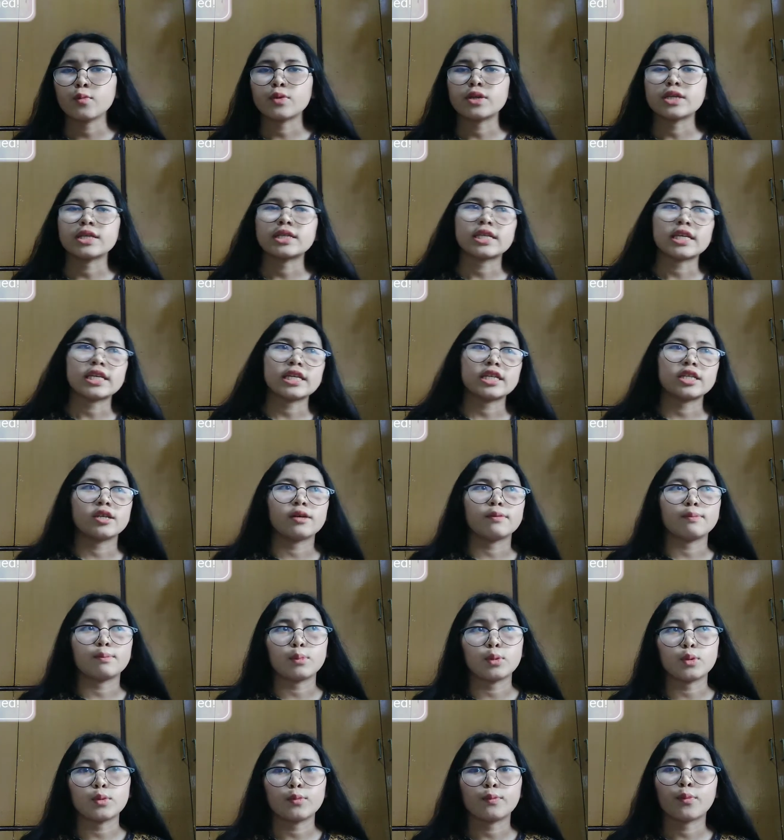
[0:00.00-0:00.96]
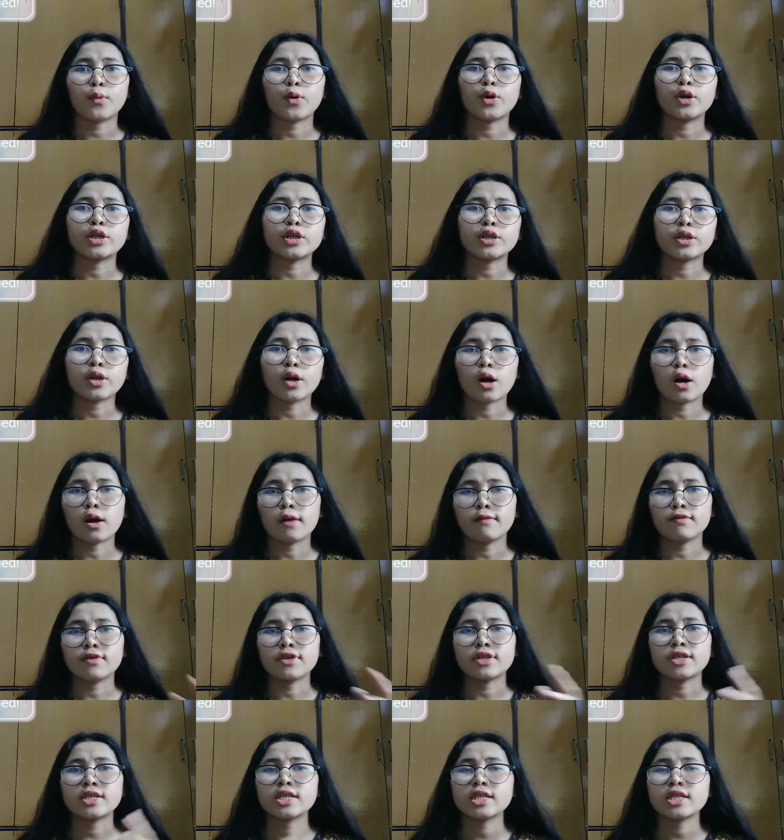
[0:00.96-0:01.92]
we take the viewpoint of
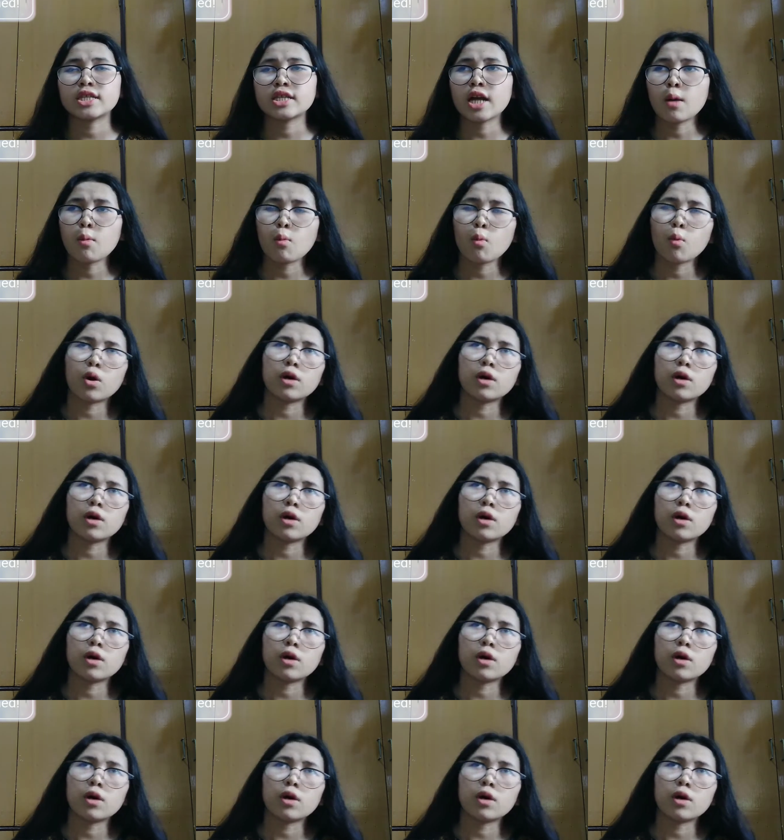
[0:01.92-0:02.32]
the system,